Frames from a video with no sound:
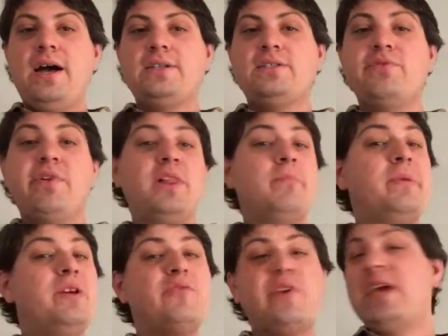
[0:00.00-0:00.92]

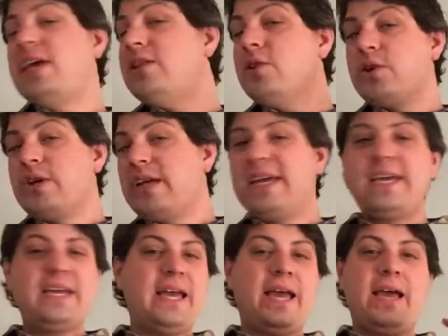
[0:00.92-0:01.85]
development of
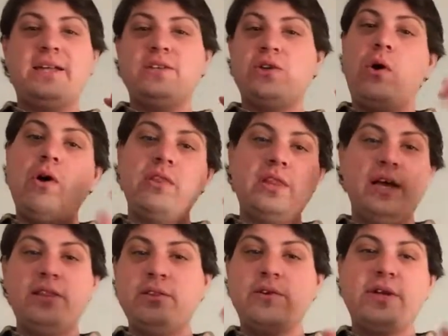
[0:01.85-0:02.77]
e-learning and
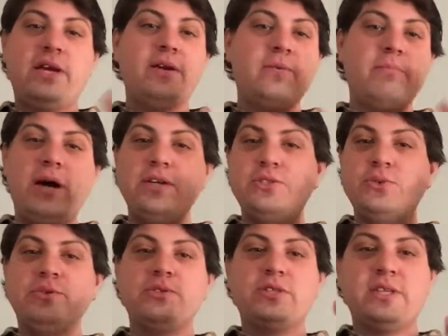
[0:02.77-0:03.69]
online learning
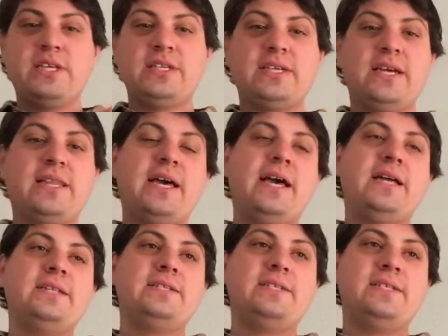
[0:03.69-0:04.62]
modules and things like
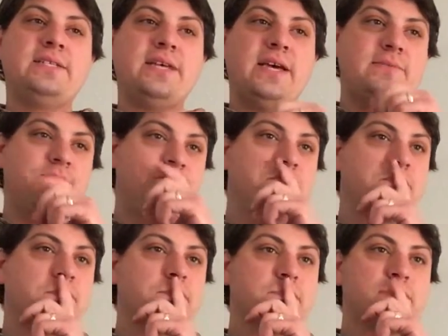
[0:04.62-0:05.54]
that. And she said,
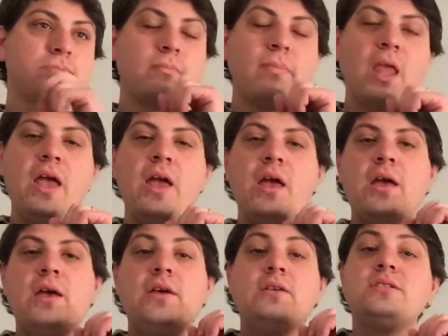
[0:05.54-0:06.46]

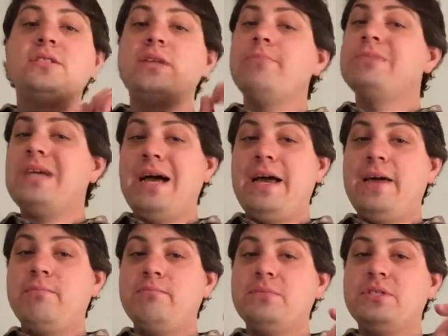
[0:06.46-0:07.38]

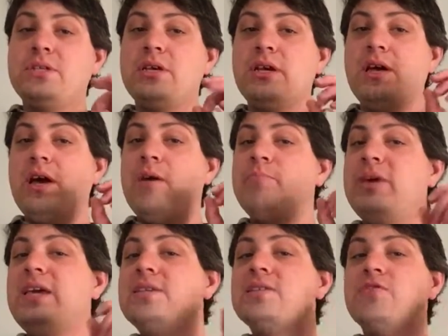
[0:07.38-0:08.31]
sometimes a
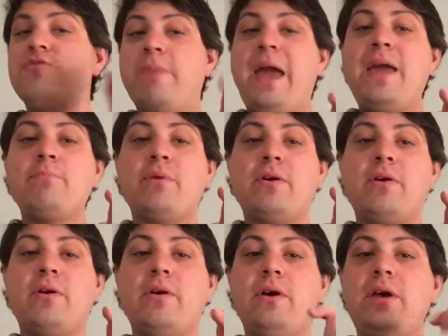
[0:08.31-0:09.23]
piece of
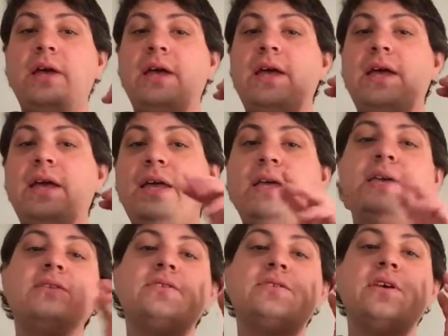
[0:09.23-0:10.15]
paper
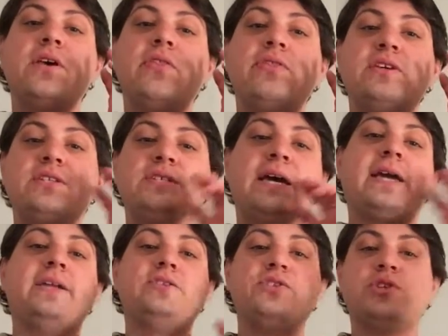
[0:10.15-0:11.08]
is the
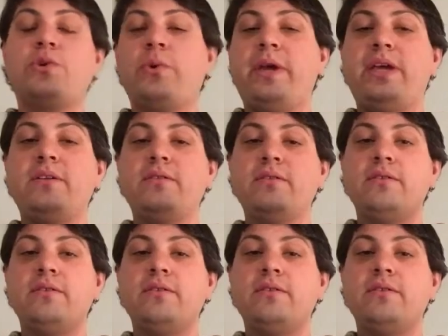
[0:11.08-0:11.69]
second screen.